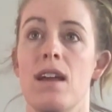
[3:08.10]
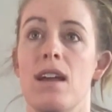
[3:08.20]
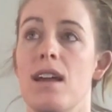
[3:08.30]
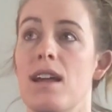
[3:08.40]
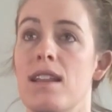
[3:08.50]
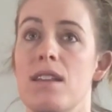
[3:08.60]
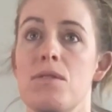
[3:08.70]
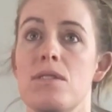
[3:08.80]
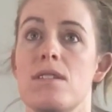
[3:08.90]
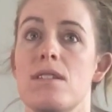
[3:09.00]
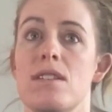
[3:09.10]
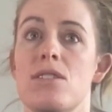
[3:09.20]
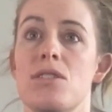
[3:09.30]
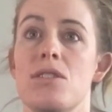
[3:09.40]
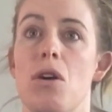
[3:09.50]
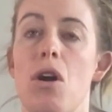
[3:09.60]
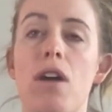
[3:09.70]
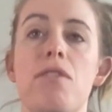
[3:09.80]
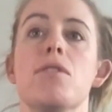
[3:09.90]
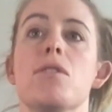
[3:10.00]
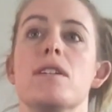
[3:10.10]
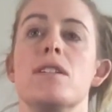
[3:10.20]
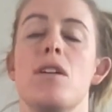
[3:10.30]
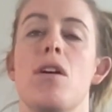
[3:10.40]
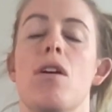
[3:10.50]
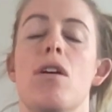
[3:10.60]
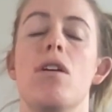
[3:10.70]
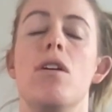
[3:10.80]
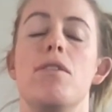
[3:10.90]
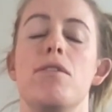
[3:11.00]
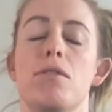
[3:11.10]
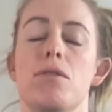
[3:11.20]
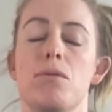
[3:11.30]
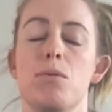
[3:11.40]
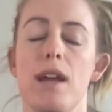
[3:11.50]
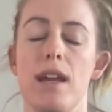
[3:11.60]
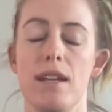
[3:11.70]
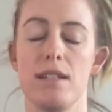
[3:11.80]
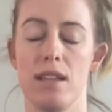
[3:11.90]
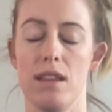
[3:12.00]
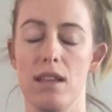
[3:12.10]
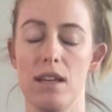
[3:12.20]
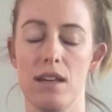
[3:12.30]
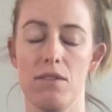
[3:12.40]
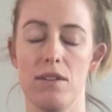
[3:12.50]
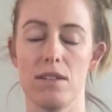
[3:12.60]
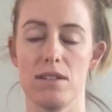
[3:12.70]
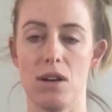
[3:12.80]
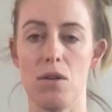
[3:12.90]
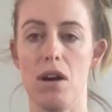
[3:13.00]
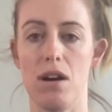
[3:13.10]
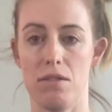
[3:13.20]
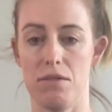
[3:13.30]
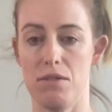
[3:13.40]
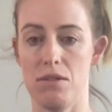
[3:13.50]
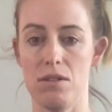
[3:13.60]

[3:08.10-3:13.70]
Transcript: And that's just awful. It's an awful way to live. It's so awful.